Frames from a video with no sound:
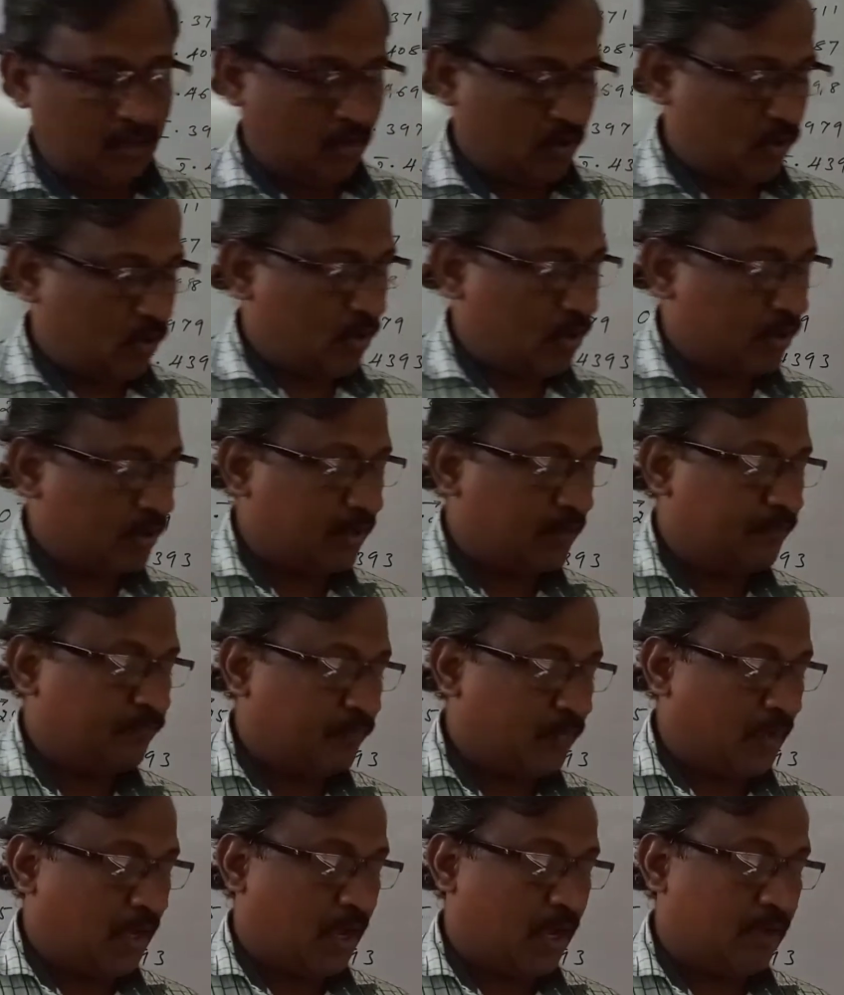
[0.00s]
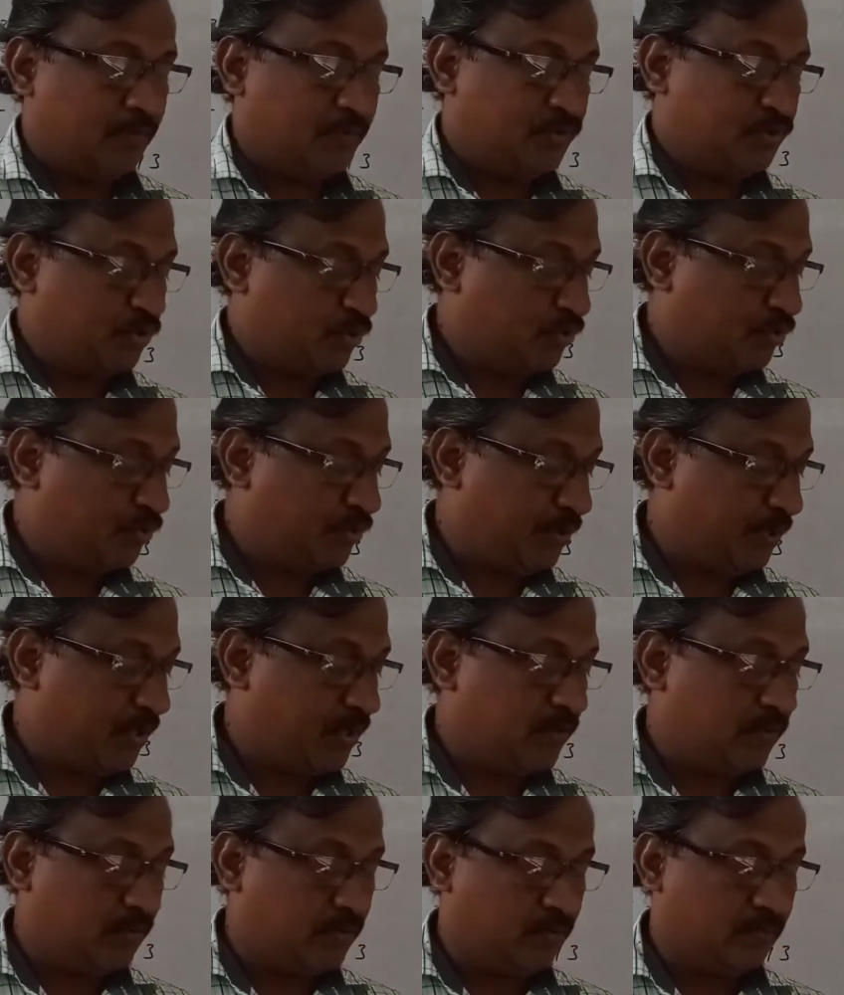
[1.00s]
Or I will show you
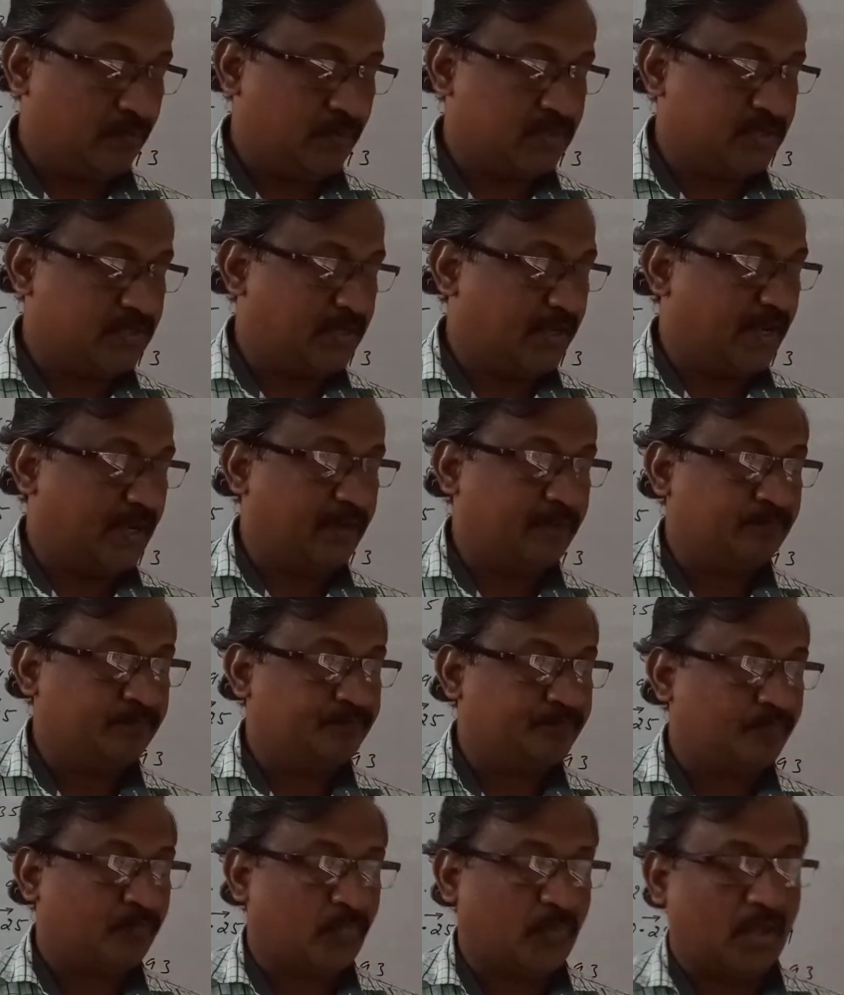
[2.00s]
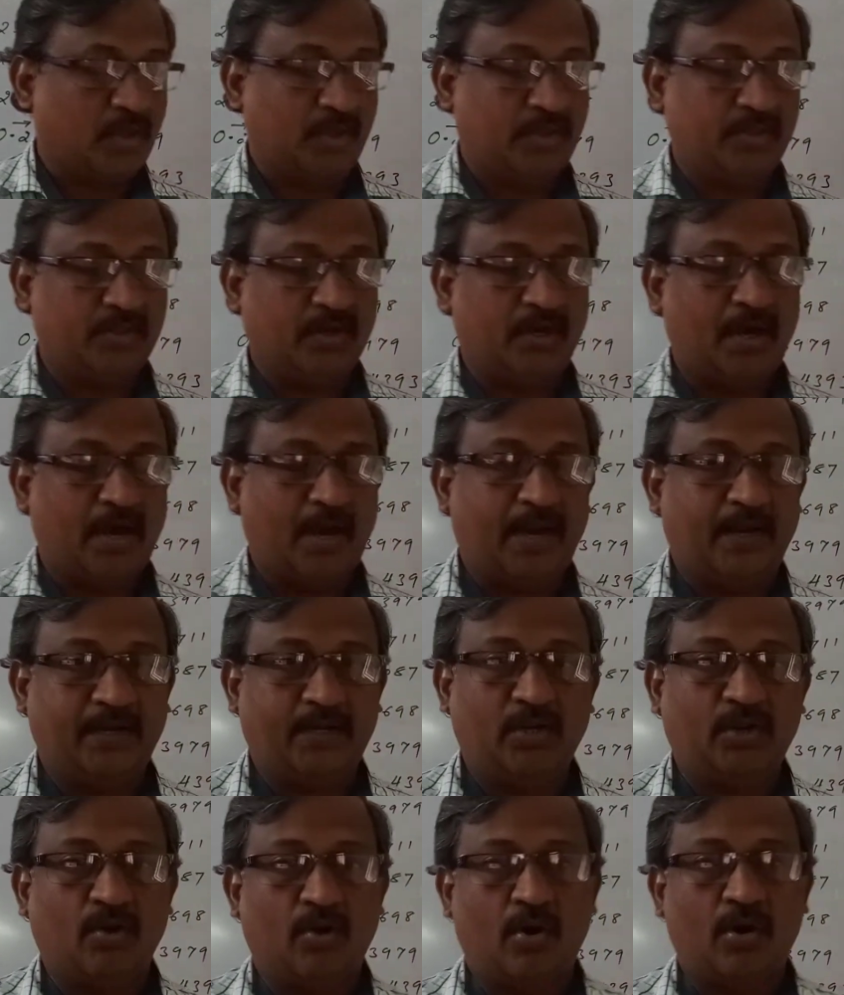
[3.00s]
here once again in the
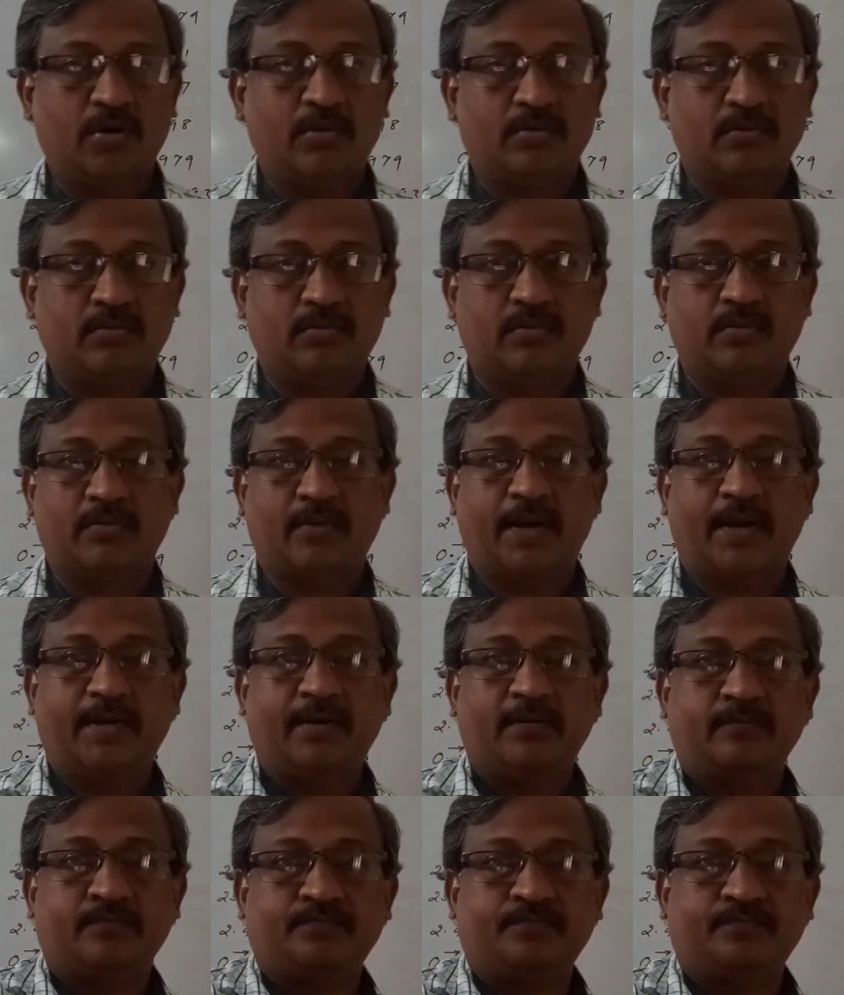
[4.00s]
anti-log, right?